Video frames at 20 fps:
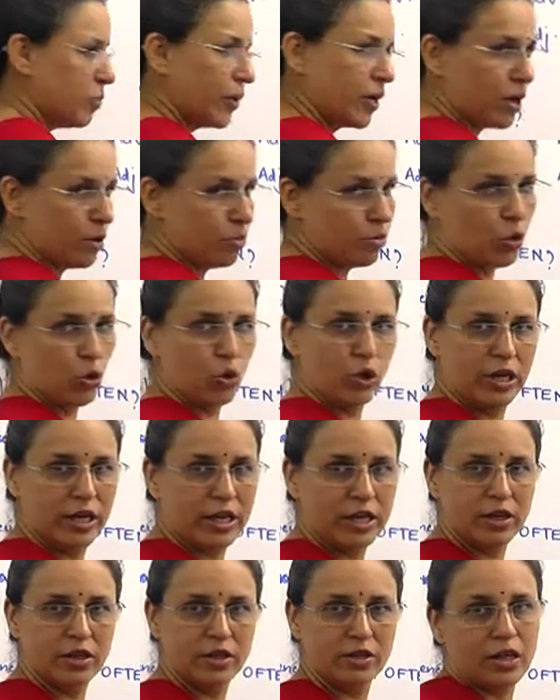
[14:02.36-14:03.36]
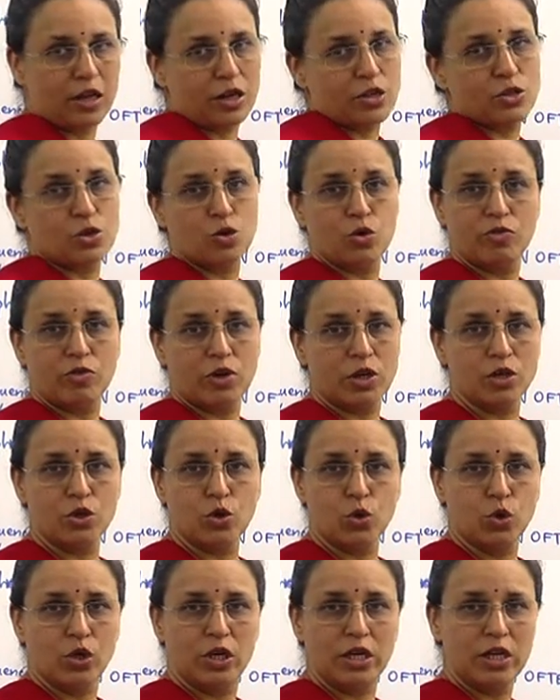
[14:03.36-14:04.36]
become goodly. There is no word
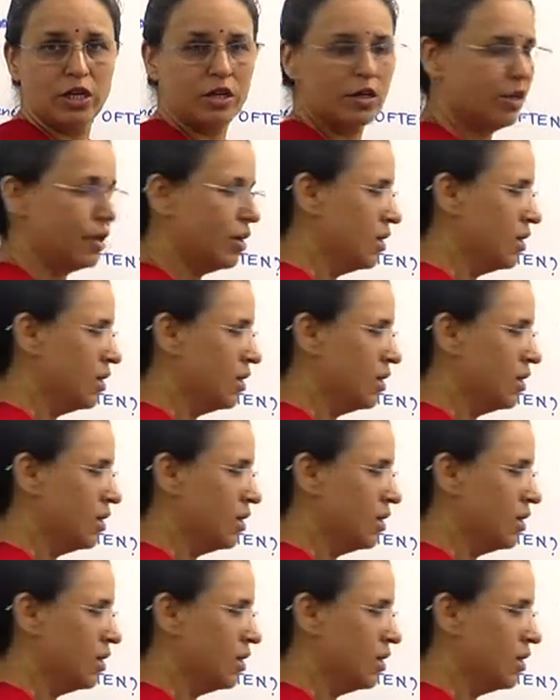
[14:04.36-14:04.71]
goodly,